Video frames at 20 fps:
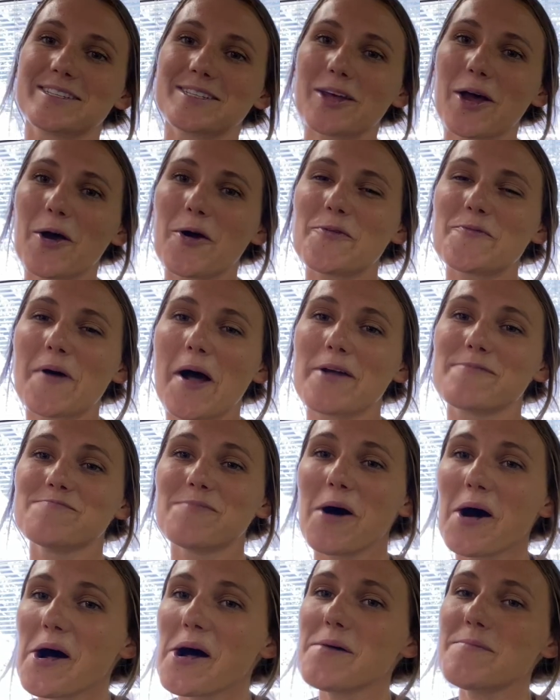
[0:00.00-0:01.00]
So my
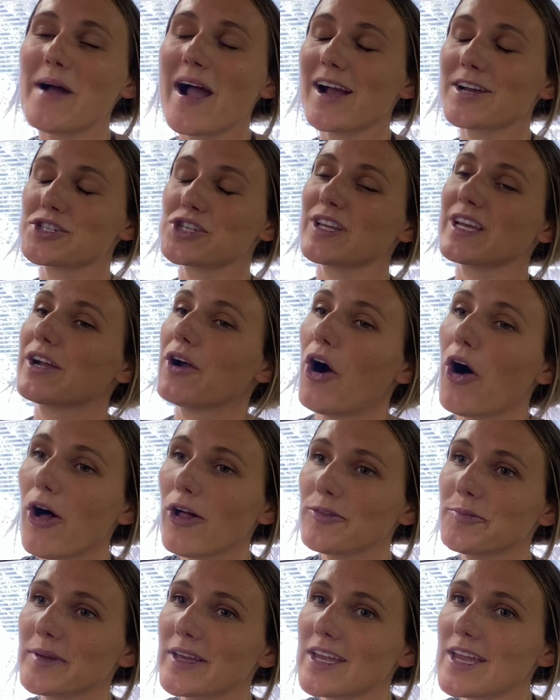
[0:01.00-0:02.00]
mom actually
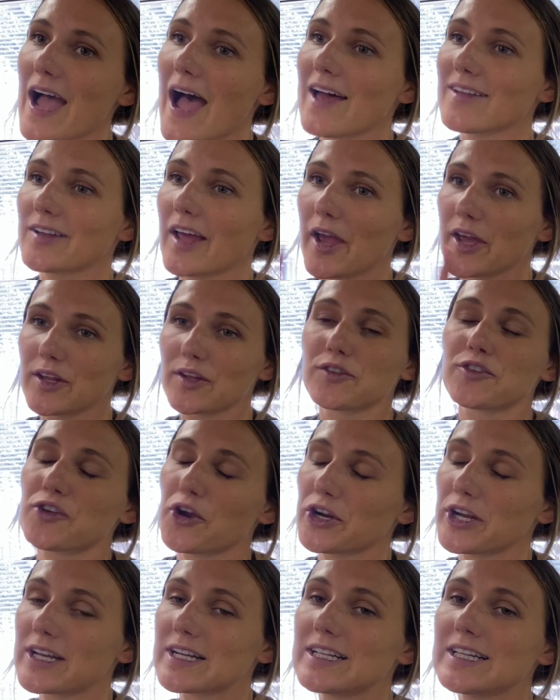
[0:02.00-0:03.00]
called me as I
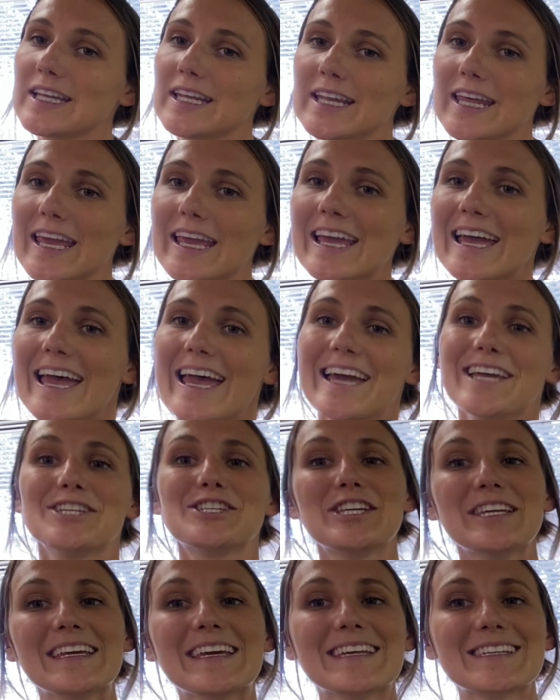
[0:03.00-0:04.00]
started cleaning.
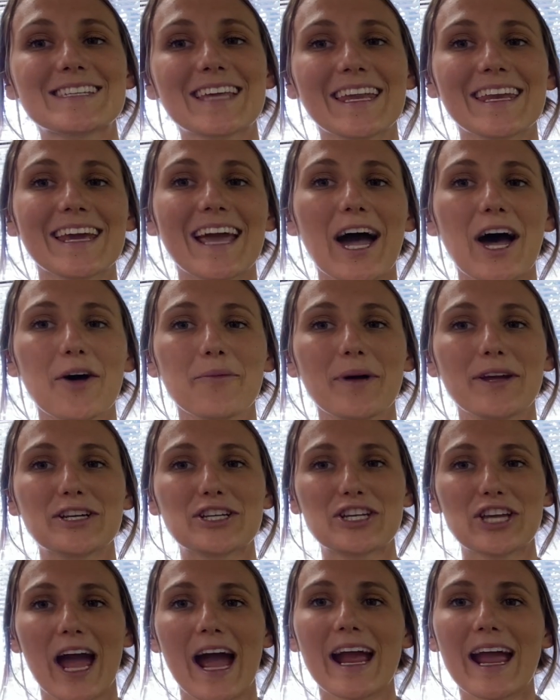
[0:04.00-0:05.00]
She is gonna come
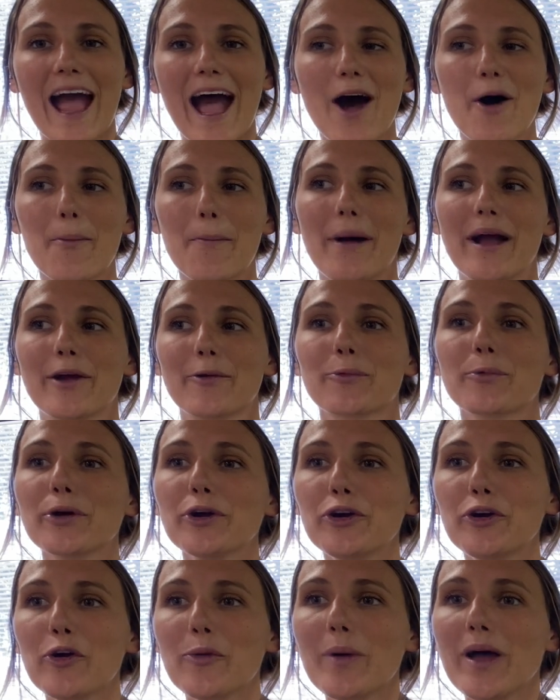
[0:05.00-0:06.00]
check out my
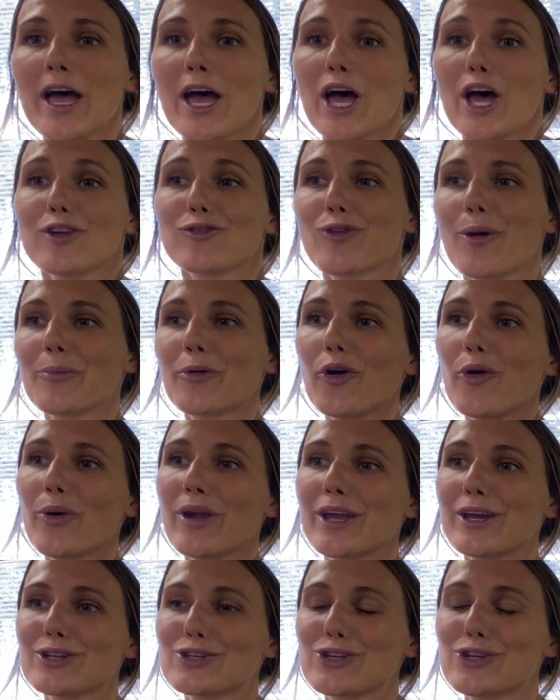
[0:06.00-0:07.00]
room. So I'm
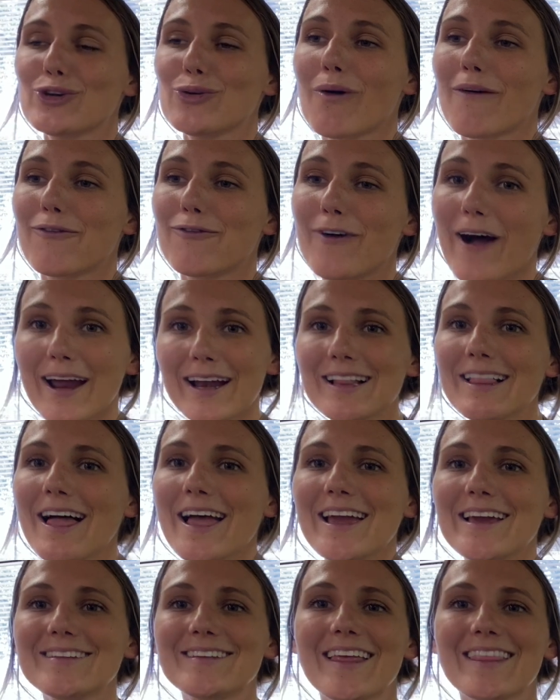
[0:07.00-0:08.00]
going to
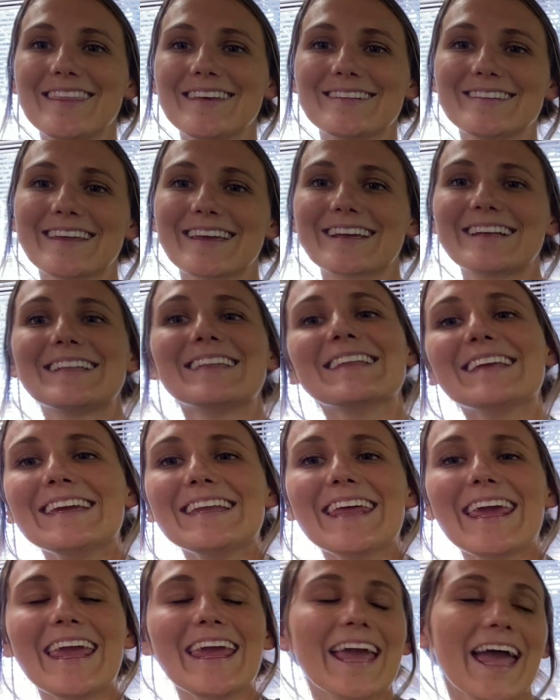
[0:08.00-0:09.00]
finalize this
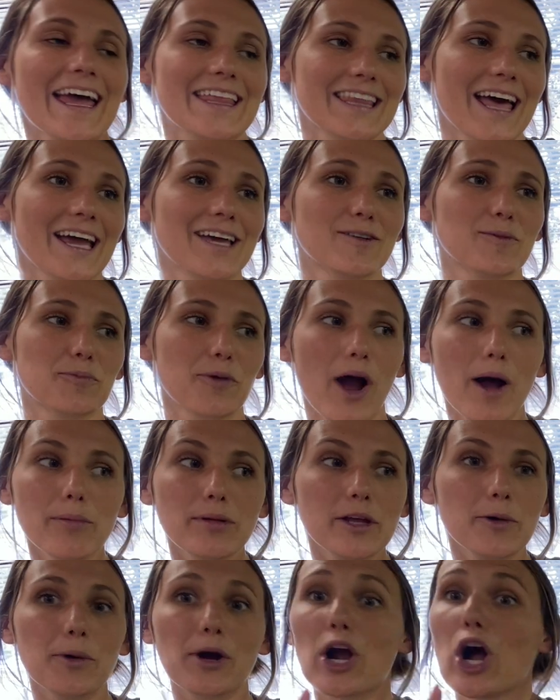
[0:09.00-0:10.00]
cleaning and that is
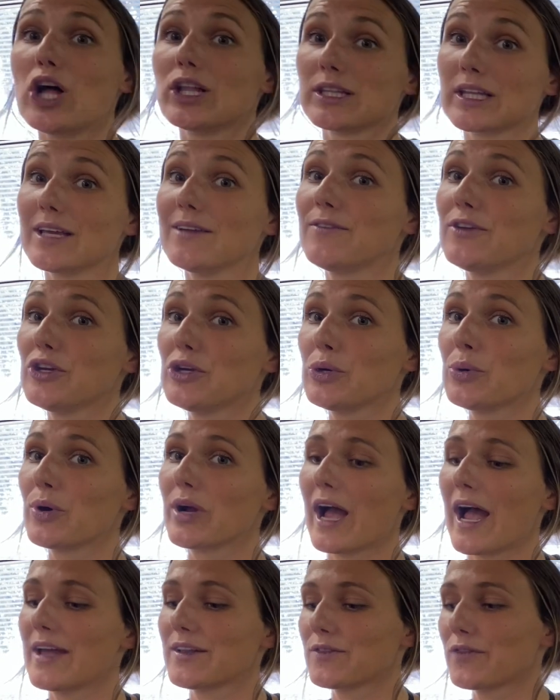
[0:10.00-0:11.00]
probably where I'll leave
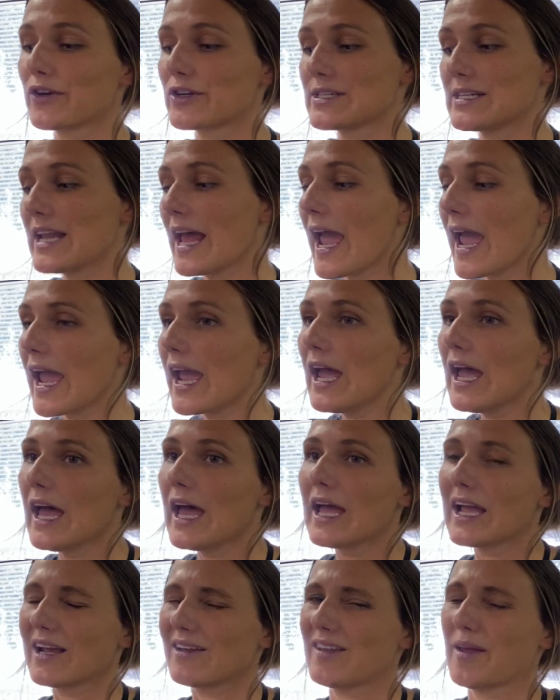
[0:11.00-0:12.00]
you guys for today
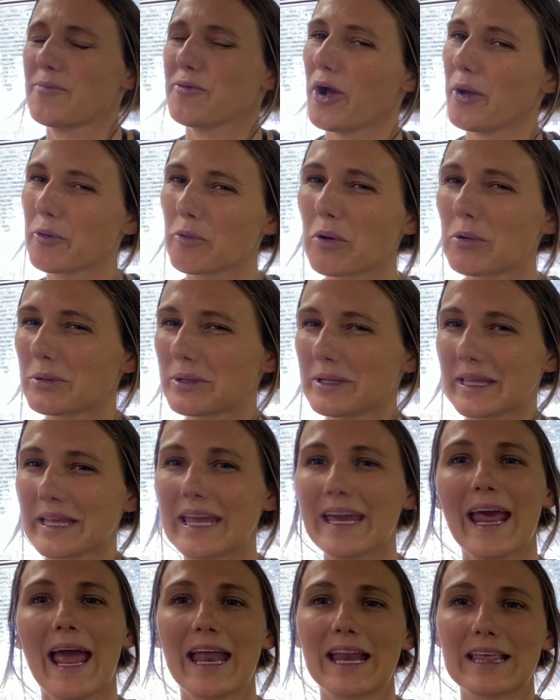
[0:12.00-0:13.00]
because I probably won't really
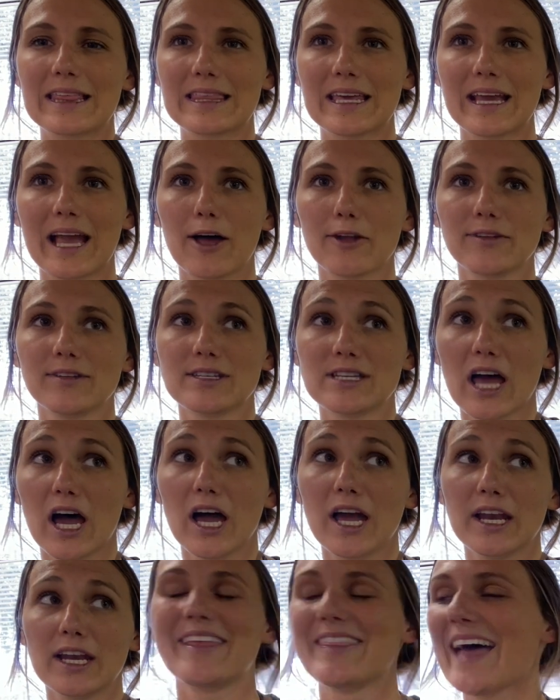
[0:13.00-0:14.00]
get anything else
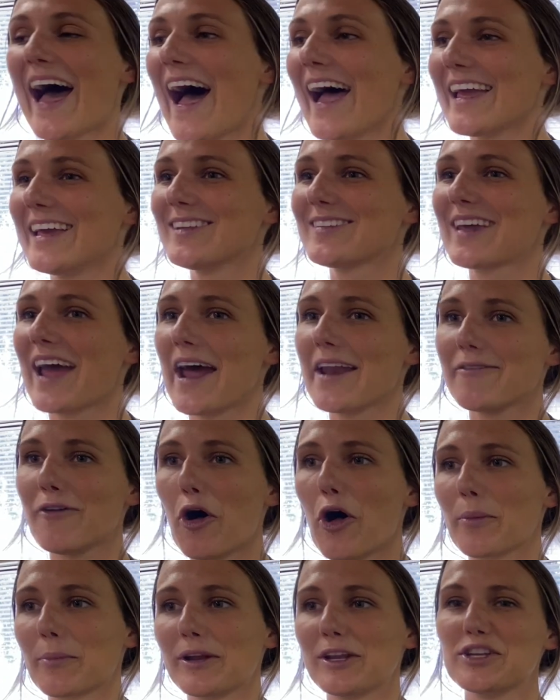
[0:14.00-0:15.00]
done. That is kind of
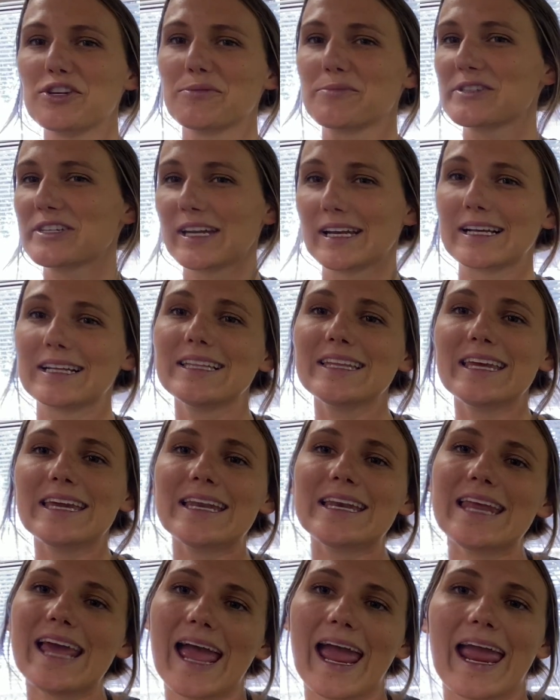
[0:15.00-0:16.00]
all I'm gonna do. I'm just gonna
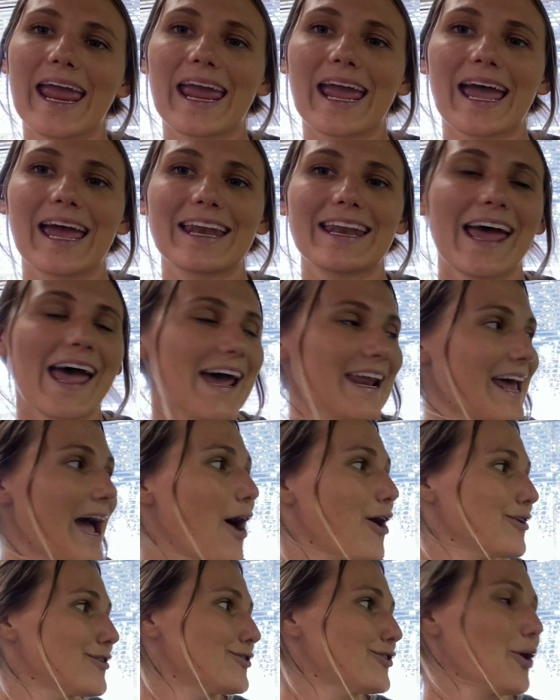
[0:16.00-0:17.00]
clean and head out.